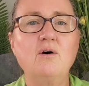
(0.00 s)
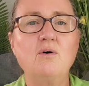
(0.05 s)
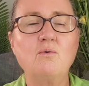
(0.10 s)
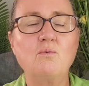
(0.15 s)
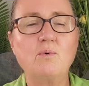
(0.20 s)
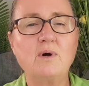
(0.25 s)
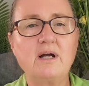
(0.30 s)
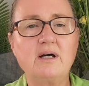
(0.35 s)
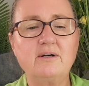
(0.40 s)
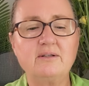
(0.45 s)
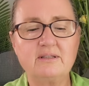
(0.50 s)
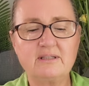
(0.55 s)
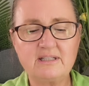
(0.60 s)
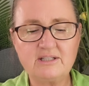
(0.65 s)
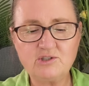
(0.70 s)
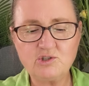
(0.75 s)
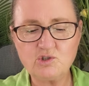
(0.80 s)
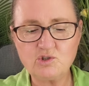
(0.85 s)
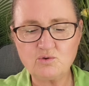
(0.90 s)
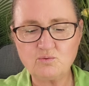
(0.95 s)
Well,
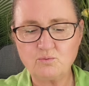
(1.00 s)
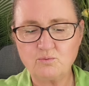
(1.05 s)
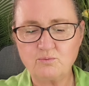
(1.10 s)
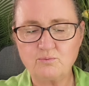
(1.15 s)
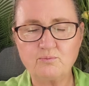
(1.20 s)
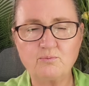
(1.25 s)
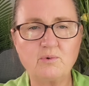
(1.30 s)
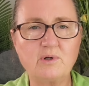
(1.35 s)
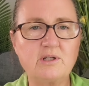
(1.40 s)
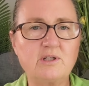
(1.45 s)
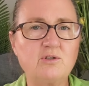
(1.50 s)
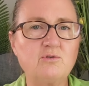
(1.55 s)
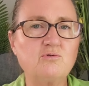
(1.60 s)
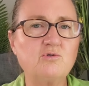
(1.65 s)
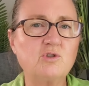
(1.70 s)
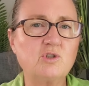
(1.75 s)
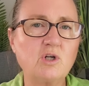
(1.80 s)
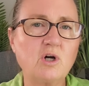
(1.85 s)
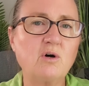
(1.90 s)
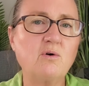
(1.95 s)
this is what you
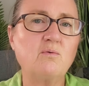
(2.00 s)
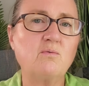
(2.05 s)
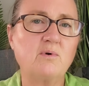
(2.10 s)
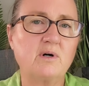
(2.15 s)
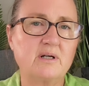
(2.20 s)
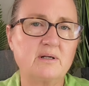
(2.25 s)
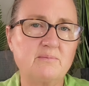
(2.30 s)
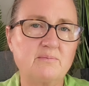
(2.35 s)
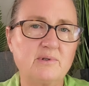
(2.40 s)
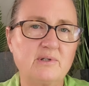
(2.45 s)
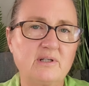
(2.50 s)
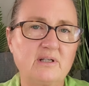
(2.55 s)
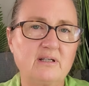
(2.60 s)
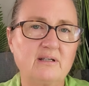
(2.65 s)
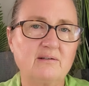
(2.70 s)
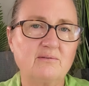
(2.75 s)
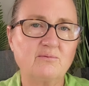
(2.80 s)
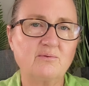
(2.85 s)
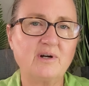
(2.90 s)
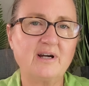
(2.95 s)
don't want to
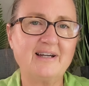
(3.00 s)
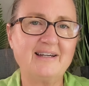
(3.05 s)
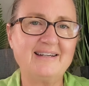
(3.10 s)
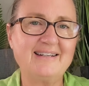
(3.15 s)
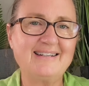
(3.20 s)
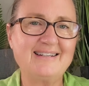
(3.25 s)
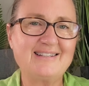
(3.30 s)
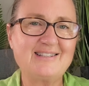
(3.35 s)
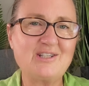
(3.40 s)
be, right?